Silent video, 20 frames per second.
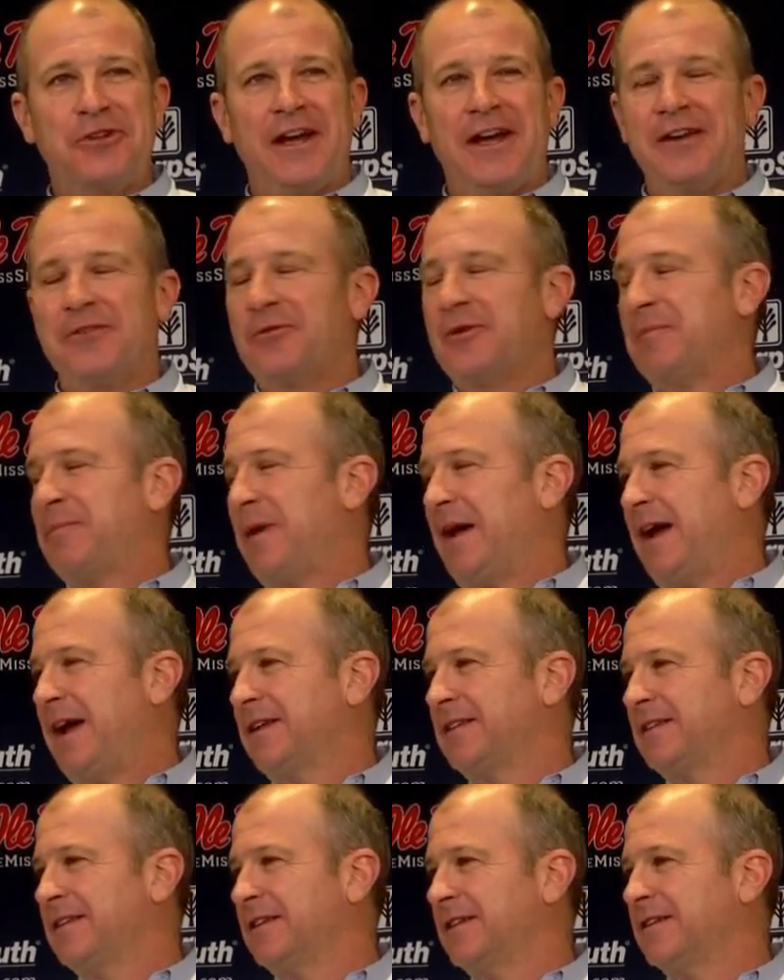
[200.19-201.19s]
Kind of went
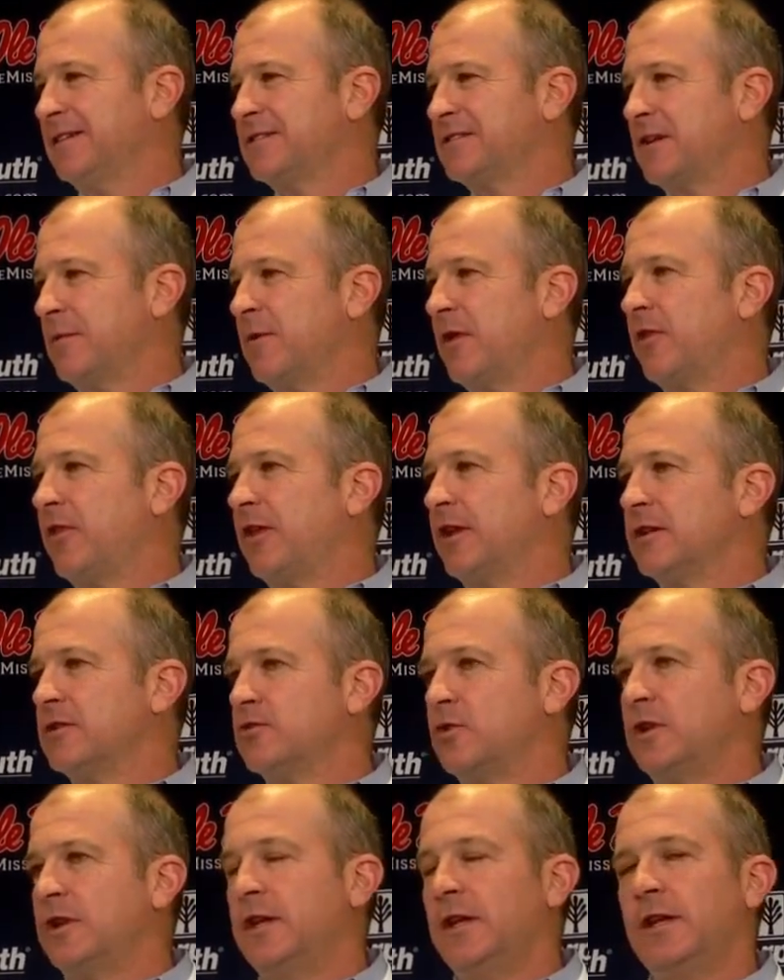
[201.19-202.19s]
back to some of the things
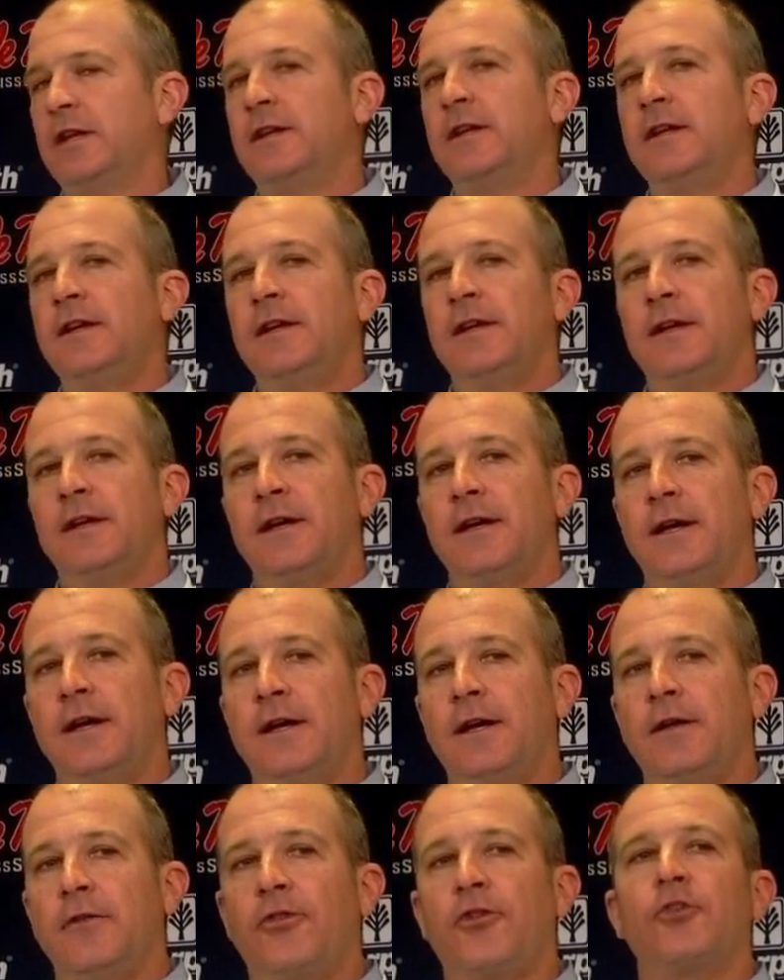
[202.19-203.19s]
we did
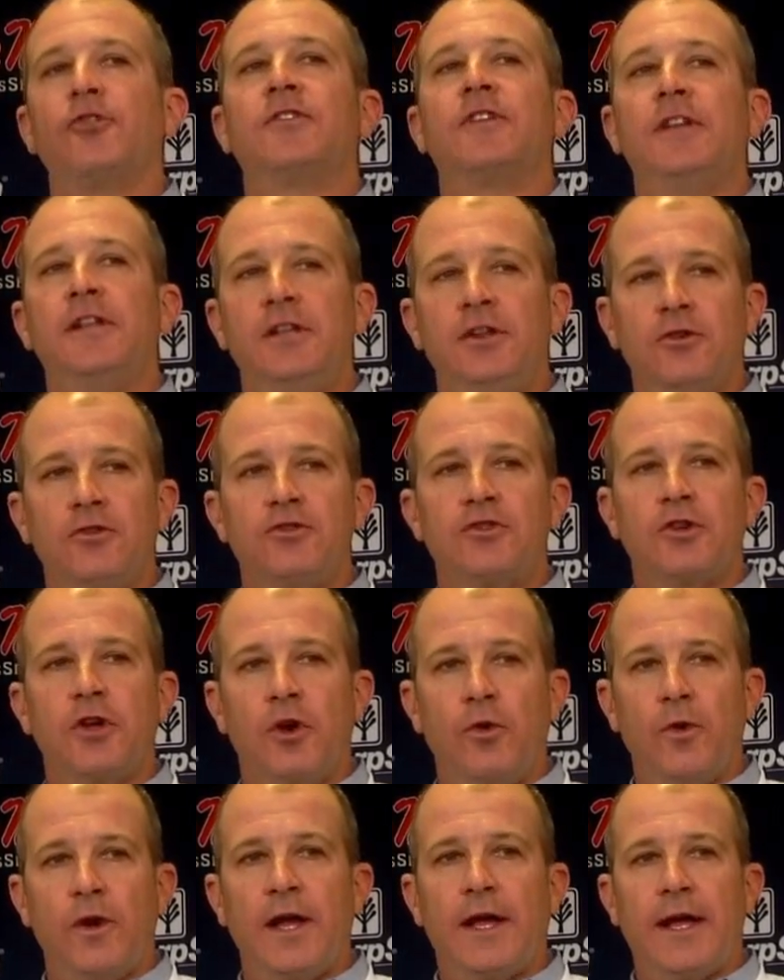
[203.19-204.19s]
uh, 13 years
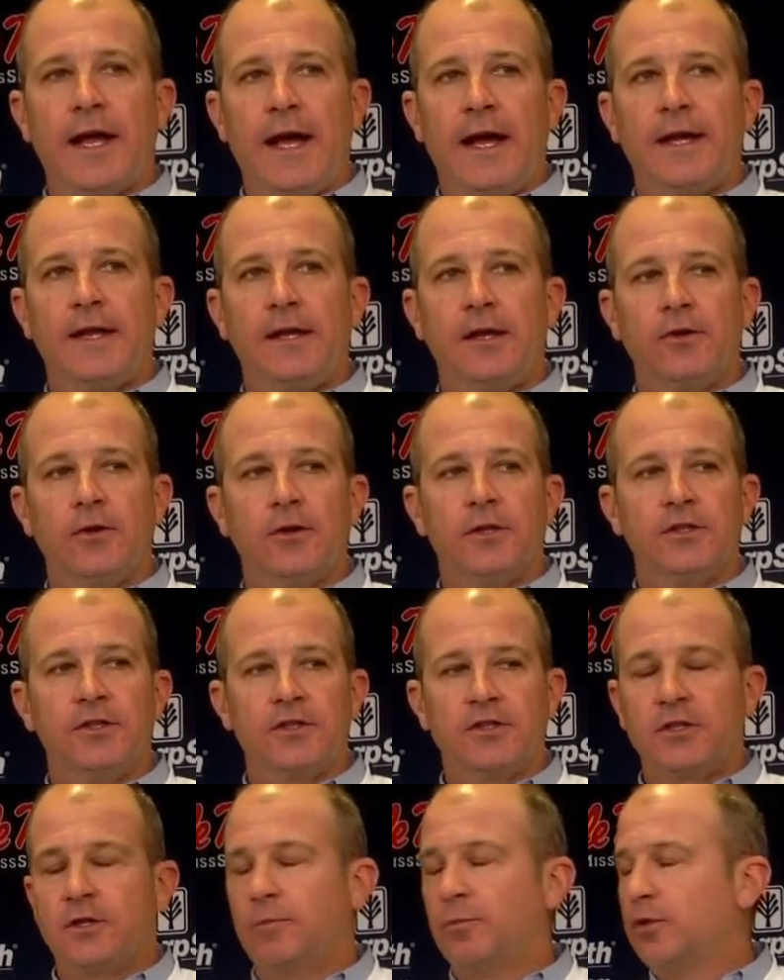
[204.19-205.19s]
ago when I got here, and
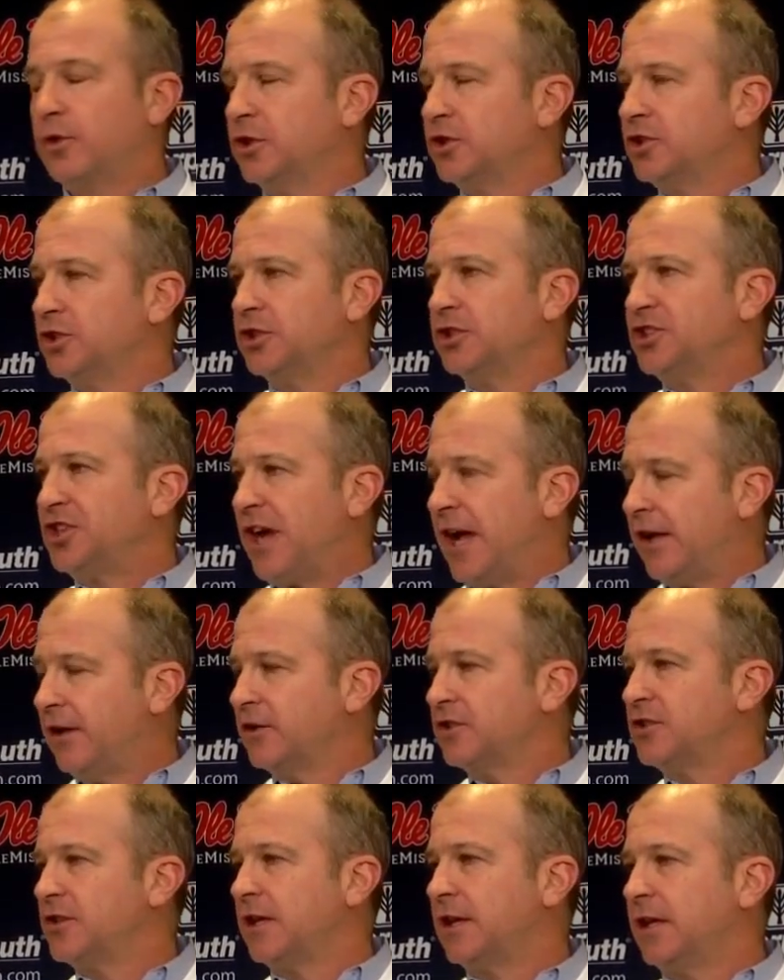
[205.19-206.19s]
just to push and
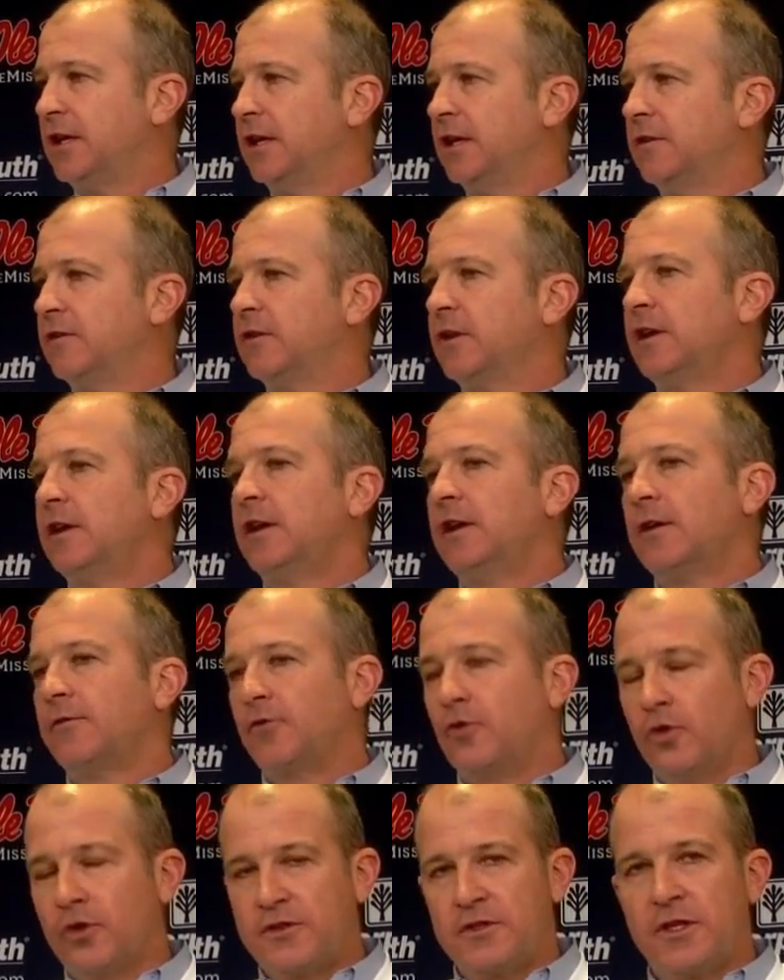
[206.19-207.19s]
challenge the kids
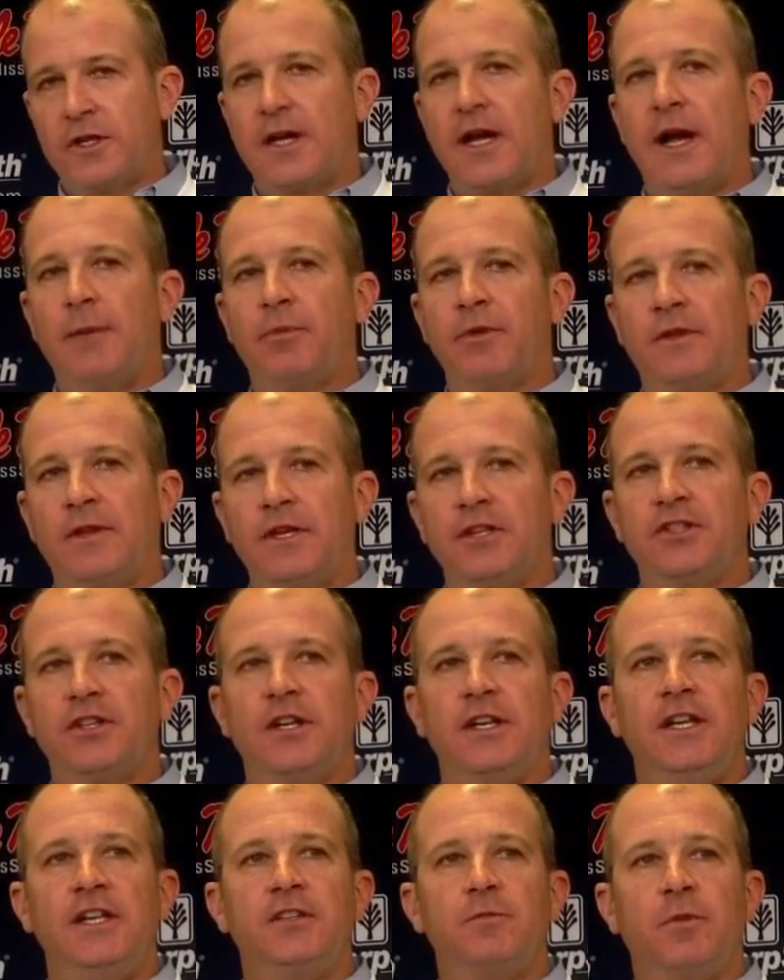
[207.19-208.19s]
of course, the competition
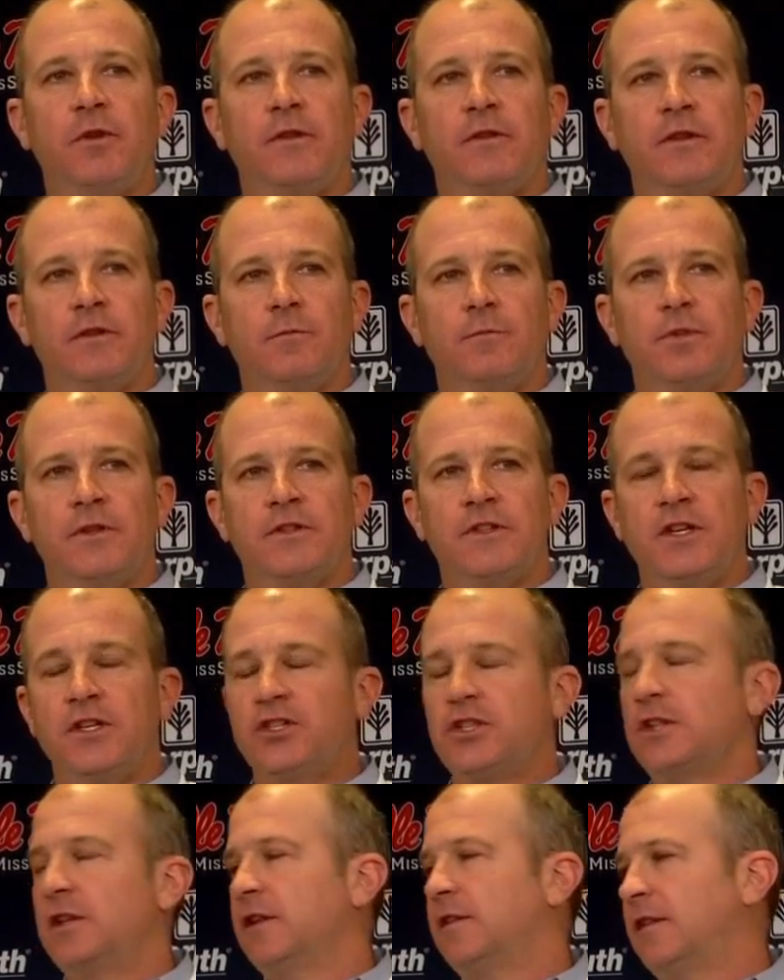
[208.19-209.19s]
at each
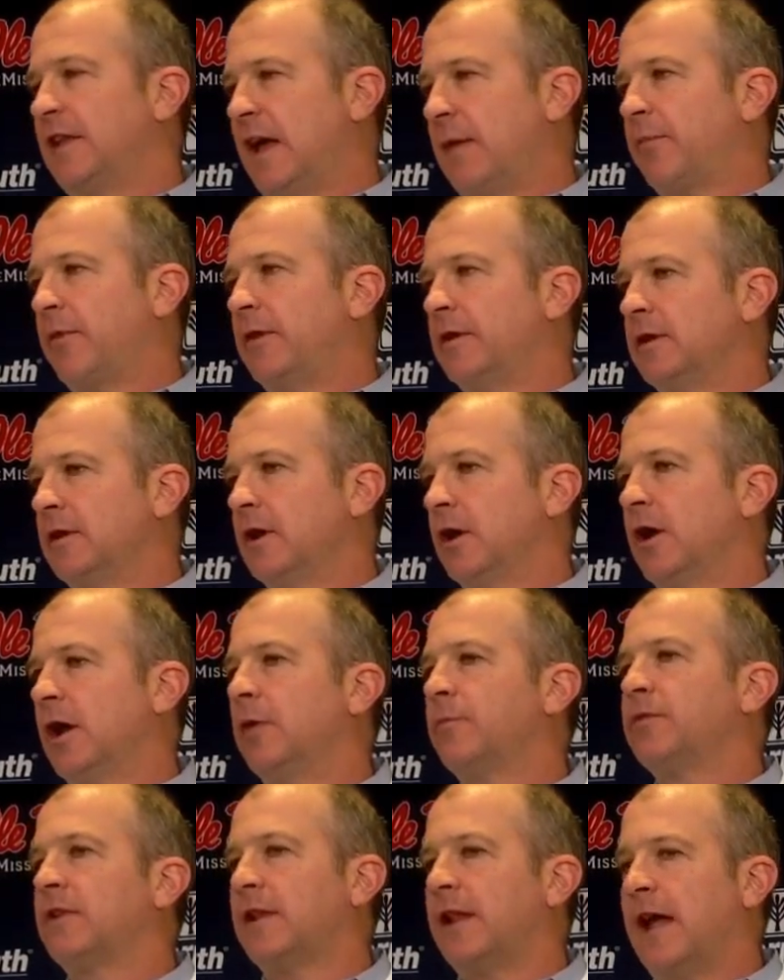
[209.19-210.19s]
position, the depth you know,
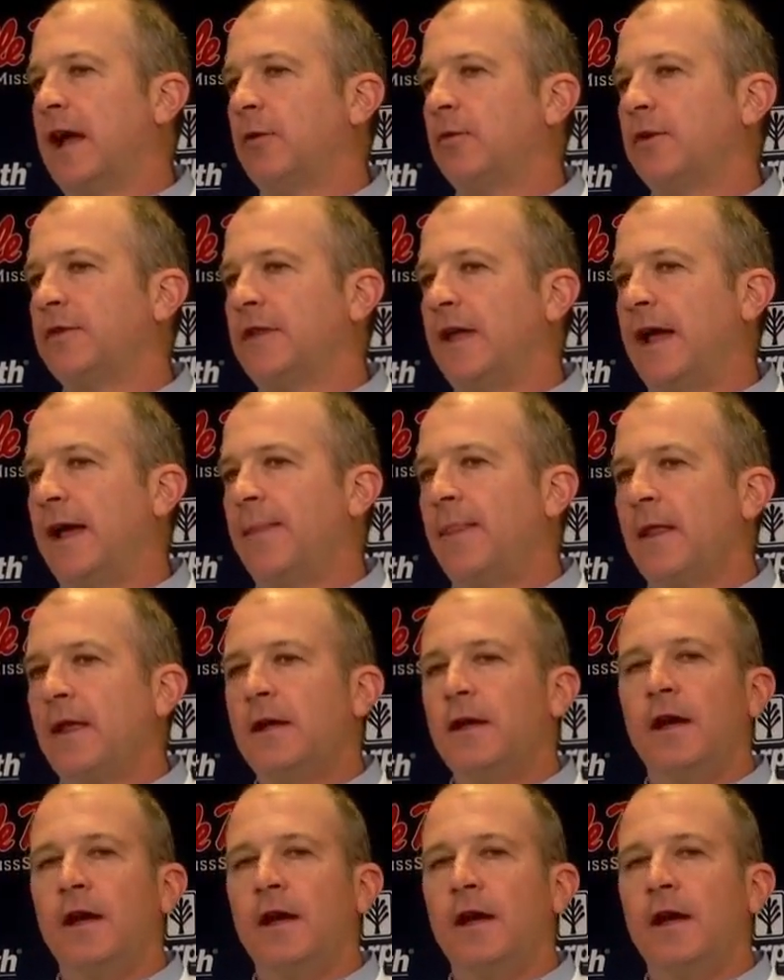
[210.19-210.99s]
helped a lot with that.